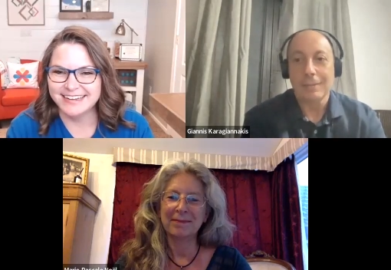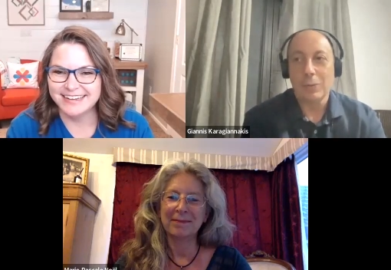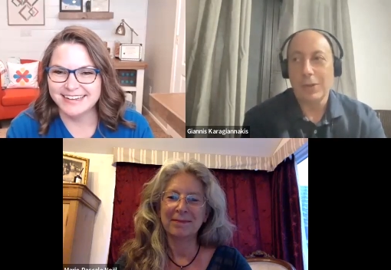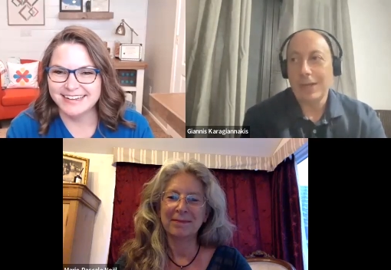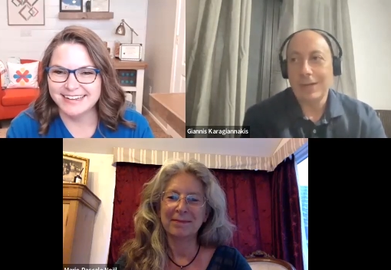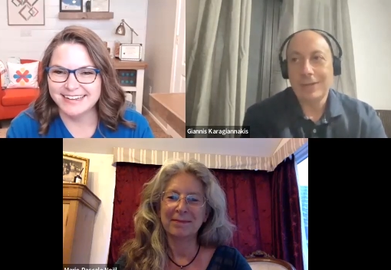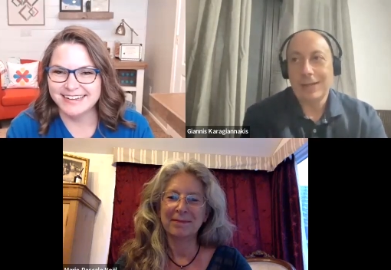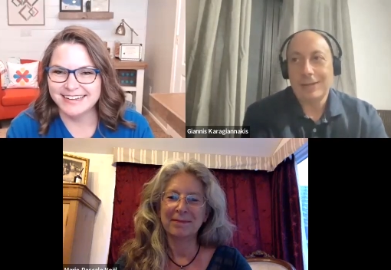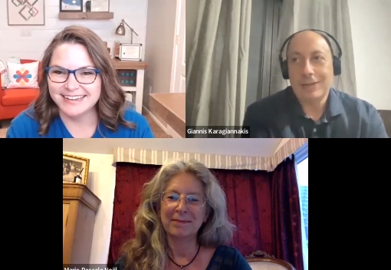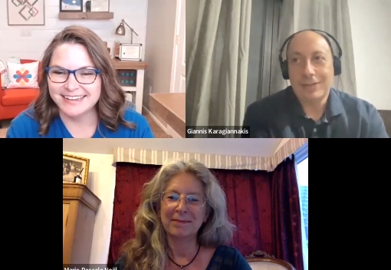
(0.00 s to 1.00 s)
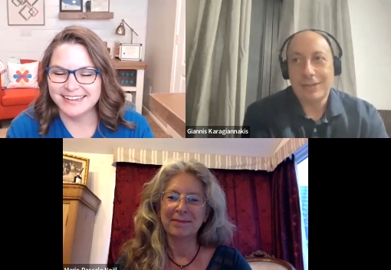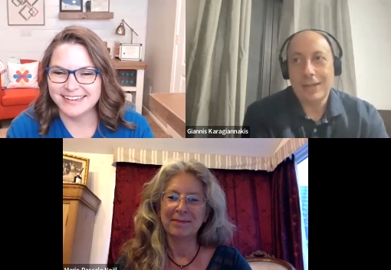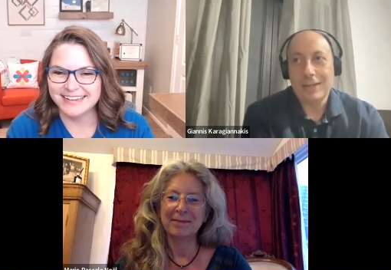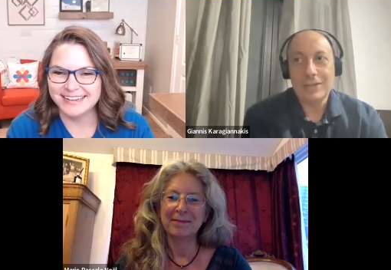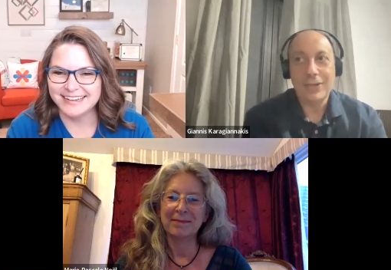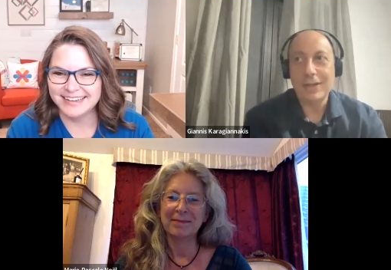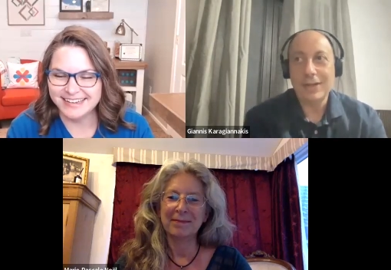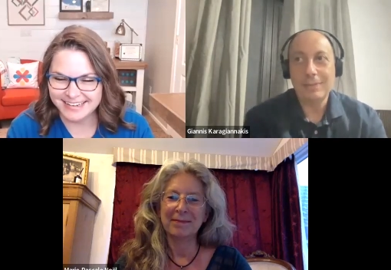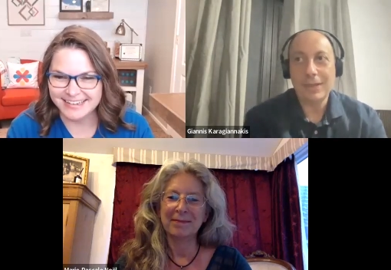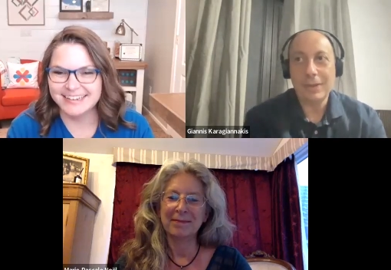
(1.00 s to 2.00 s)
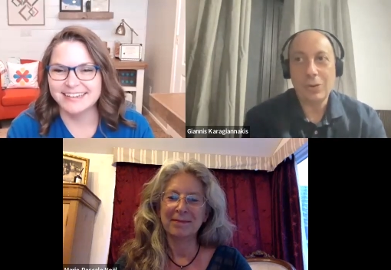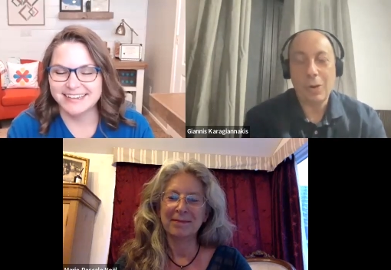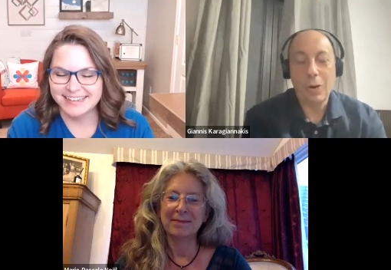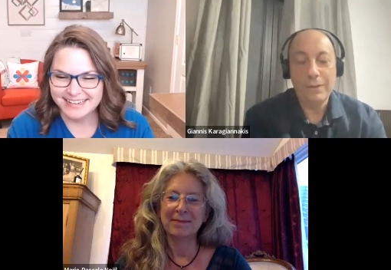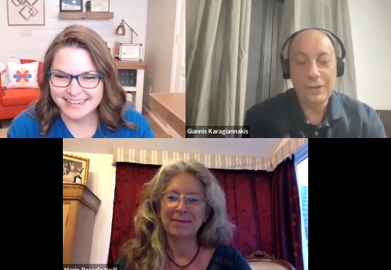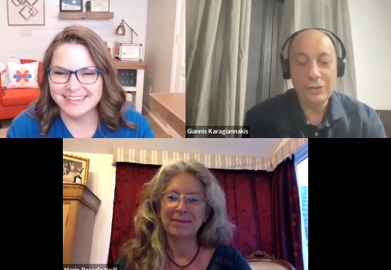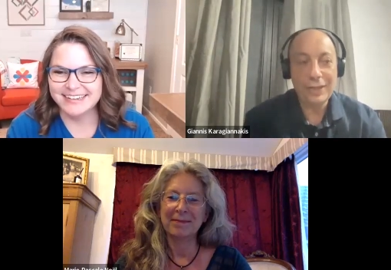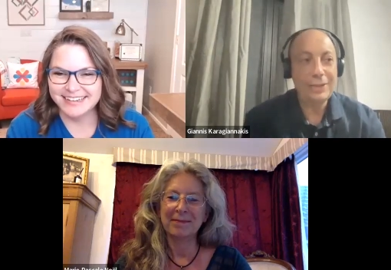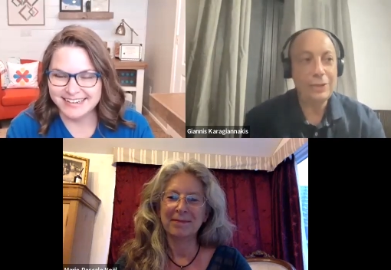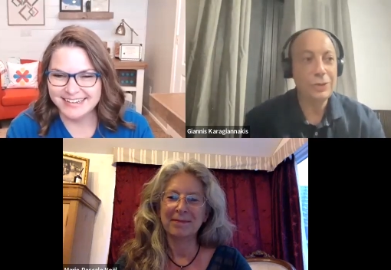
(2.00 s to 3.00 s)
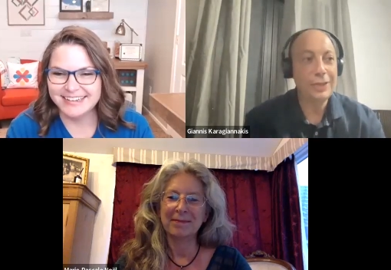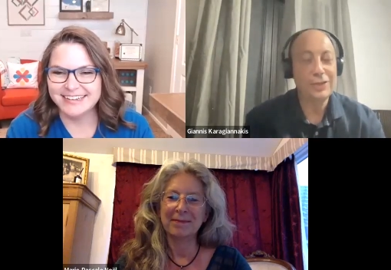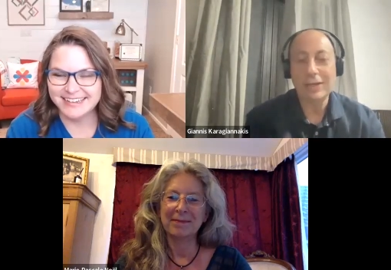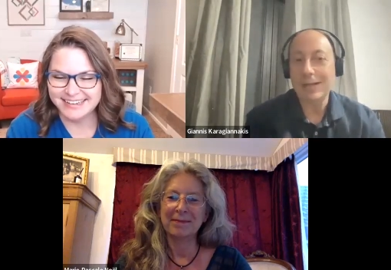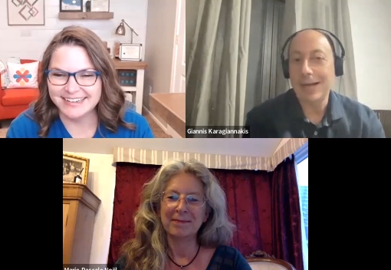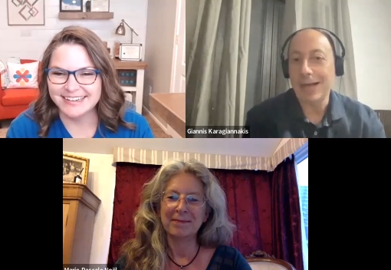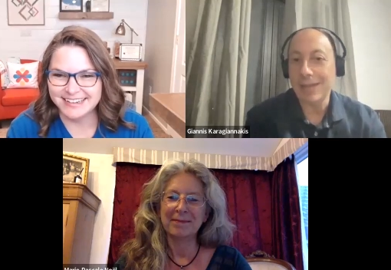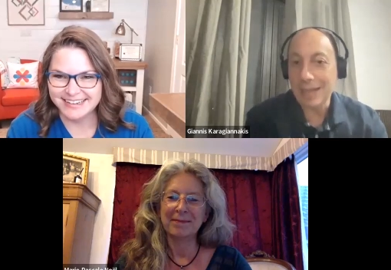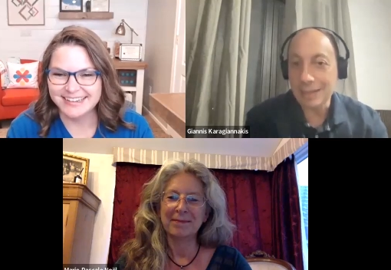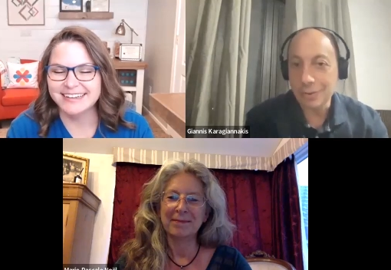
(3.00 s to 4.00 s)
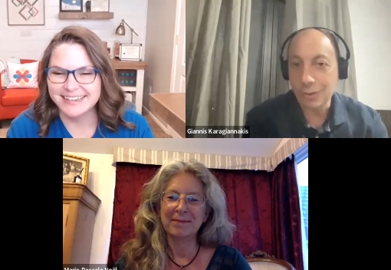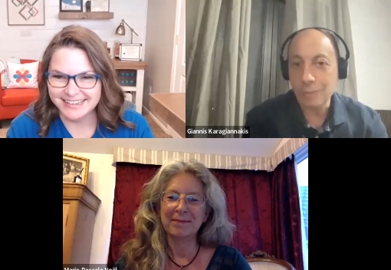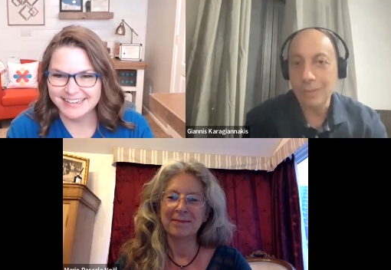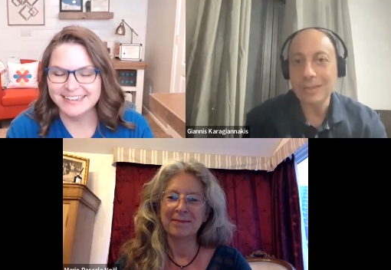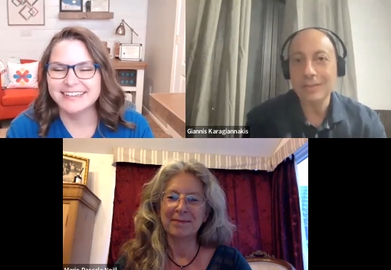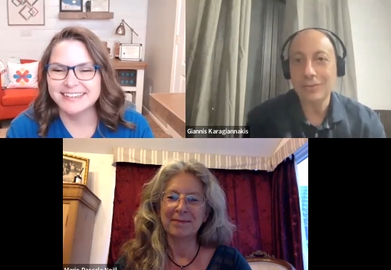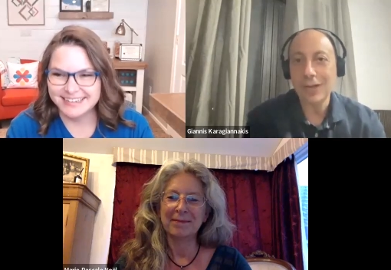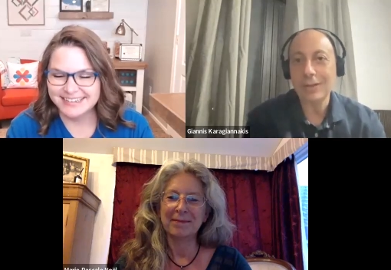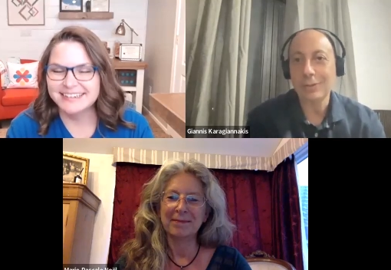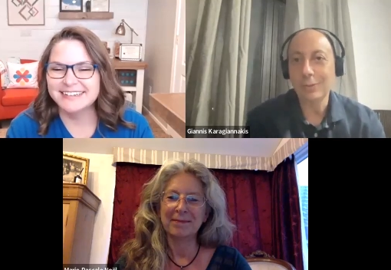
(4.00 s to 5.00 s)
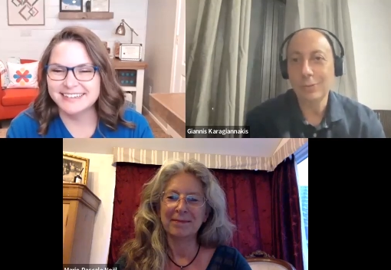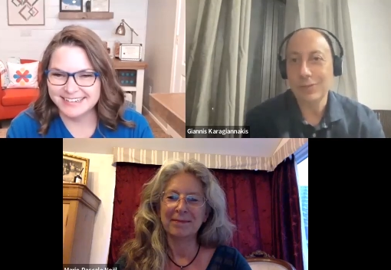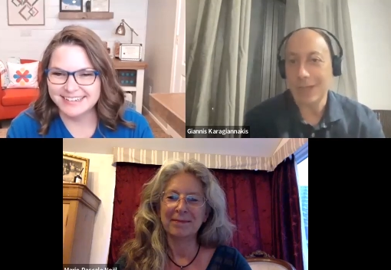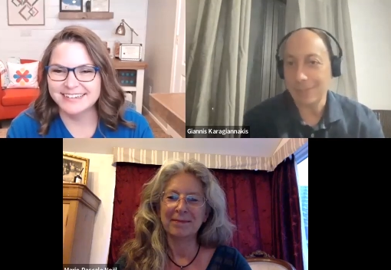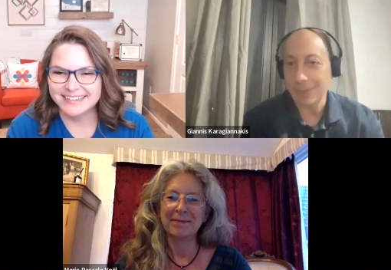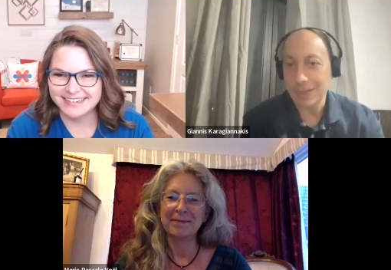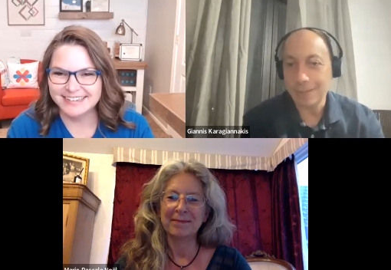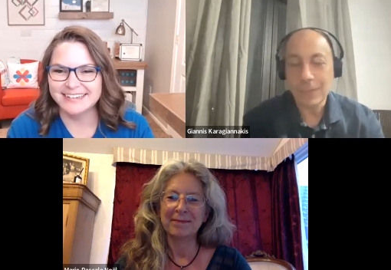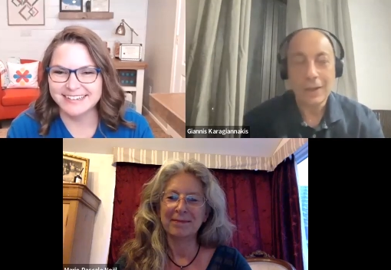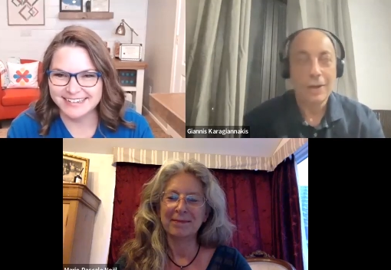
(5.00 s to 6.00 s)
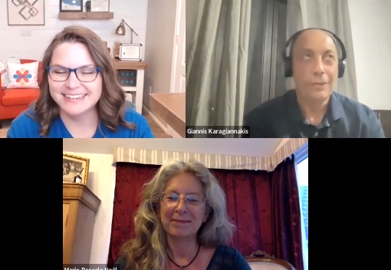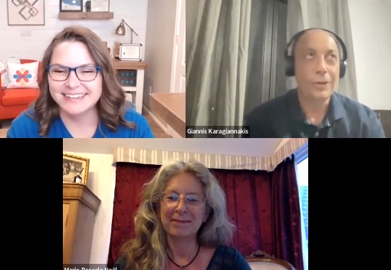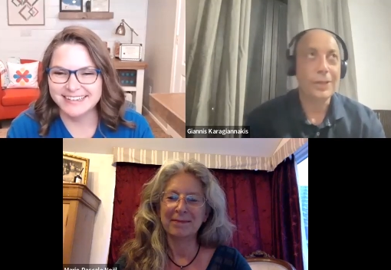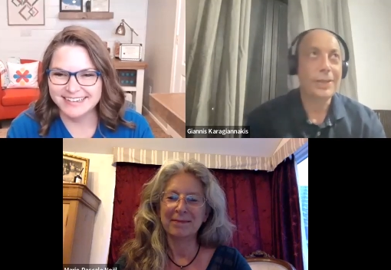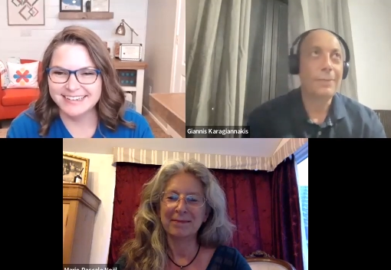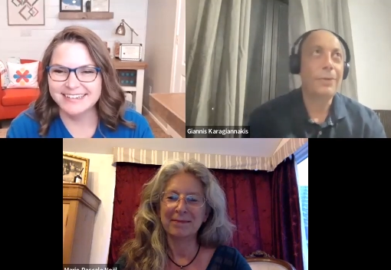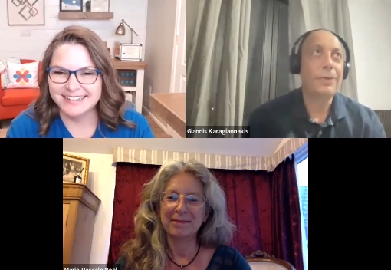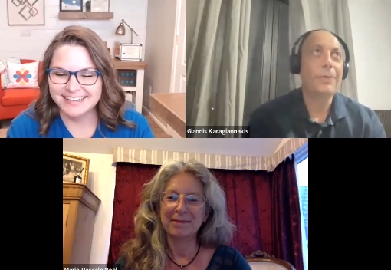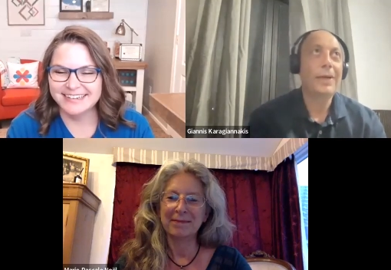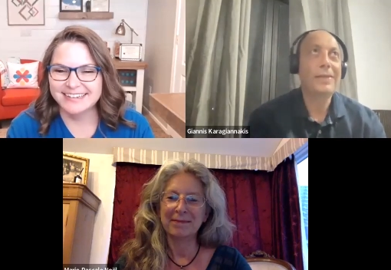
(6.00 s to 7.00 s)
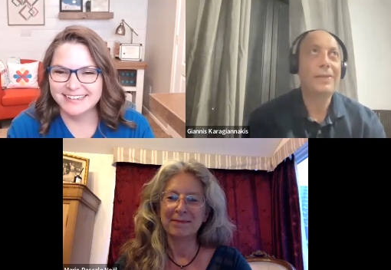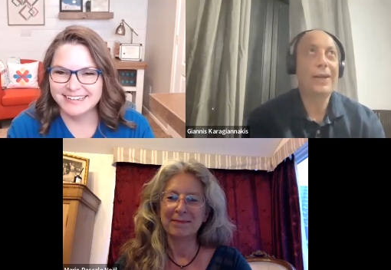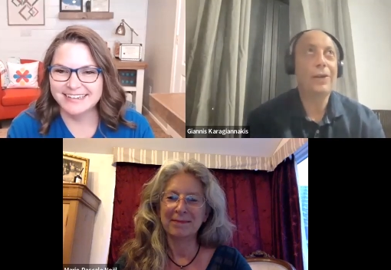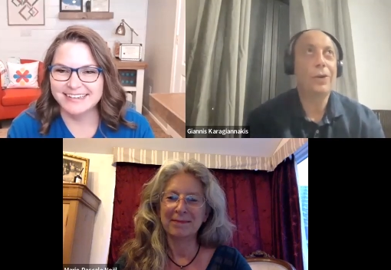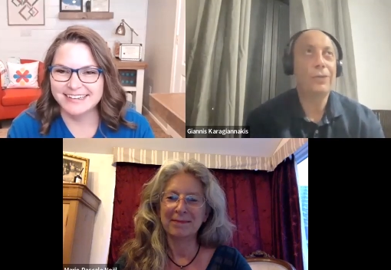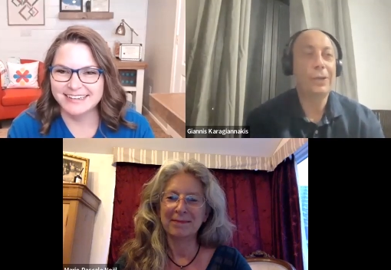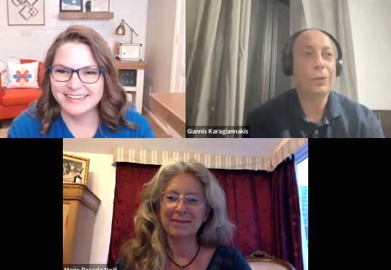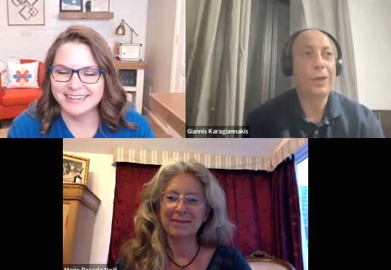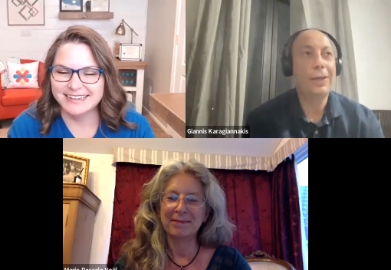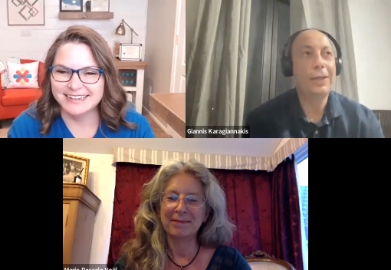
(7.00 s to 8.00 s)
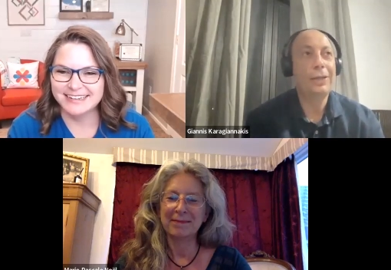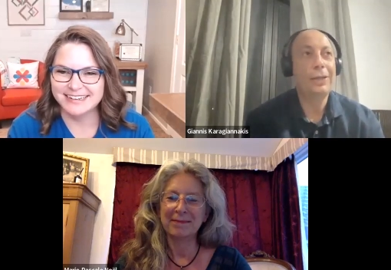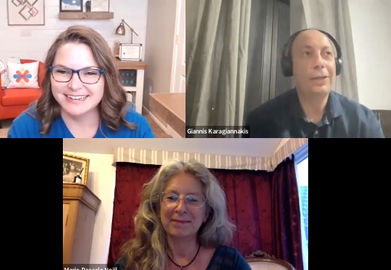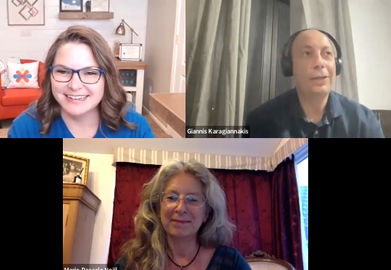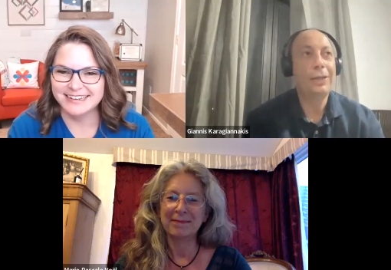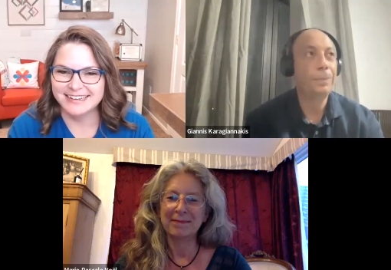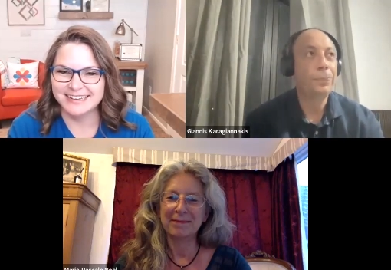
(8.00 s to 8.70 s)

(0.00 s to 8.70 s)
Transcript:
Speaker 1: we can understand. It's very, you know, obvious that they don't understand nothing at all, but they're trying to do something. For example, it's very often when they do